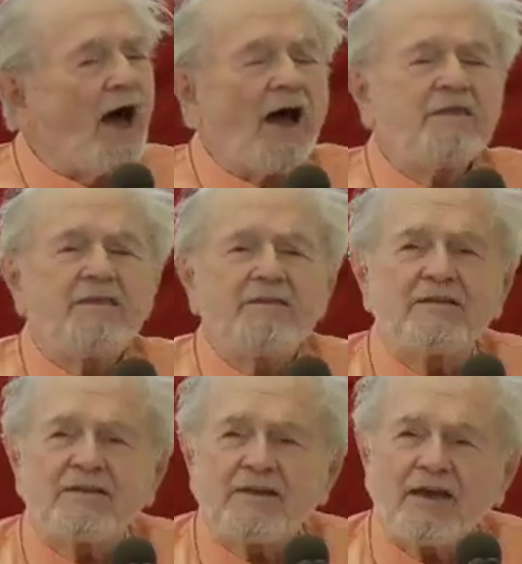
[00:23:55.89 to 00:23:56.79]
I think
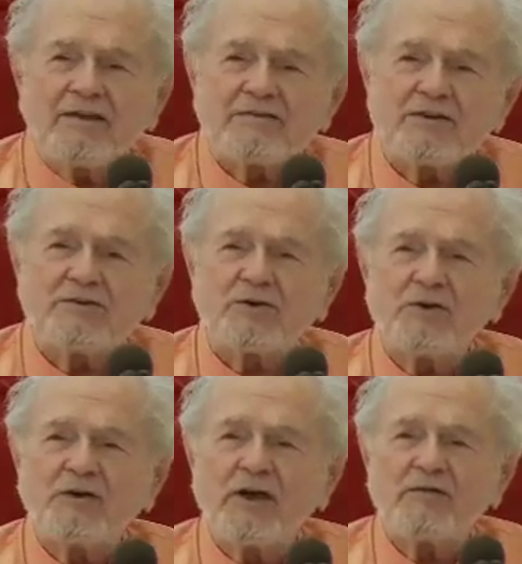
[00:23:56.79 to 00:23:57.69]
that the answer is
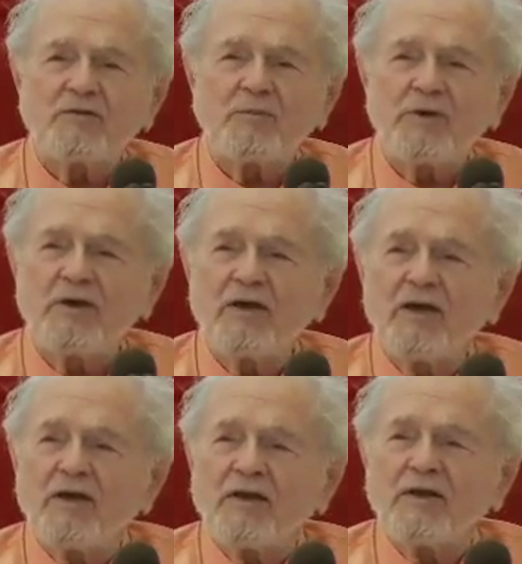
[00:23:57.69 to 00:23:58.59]
going to have to be
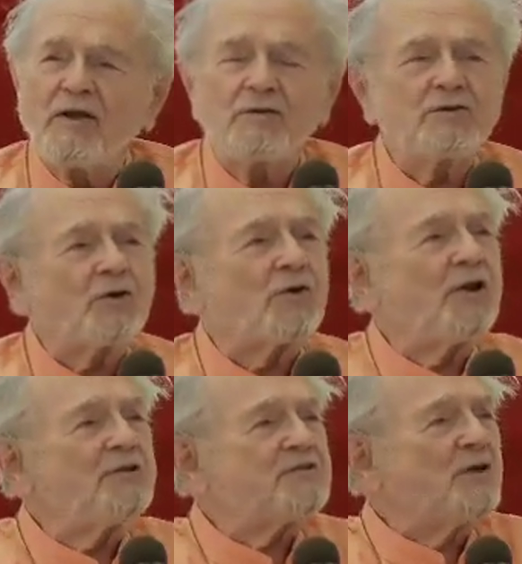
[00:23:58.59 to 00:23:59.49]
not to create